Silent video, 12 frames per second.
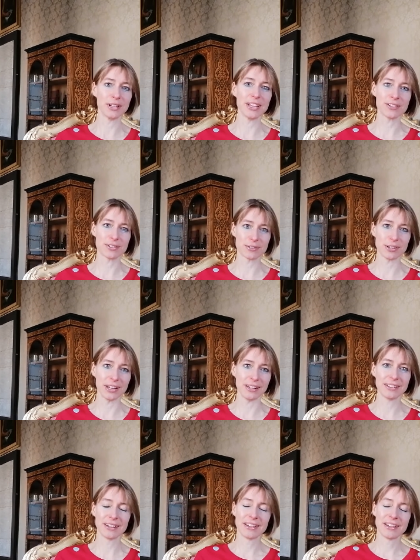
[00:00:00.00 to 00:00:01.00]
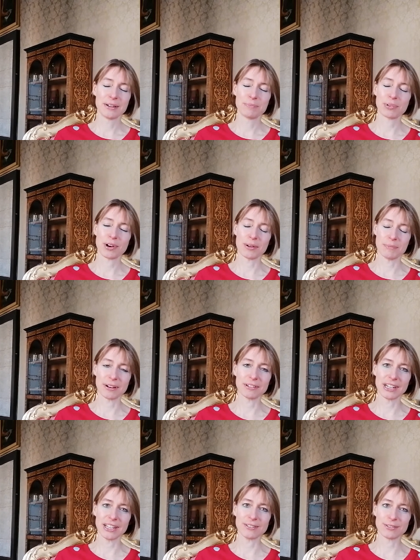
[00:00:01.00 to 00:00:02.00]
history,
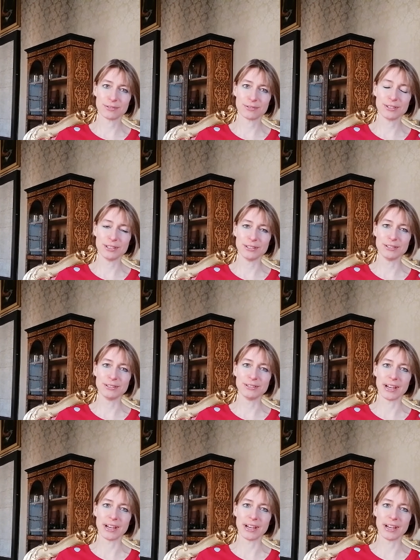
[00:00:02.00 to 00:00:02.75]
primarily through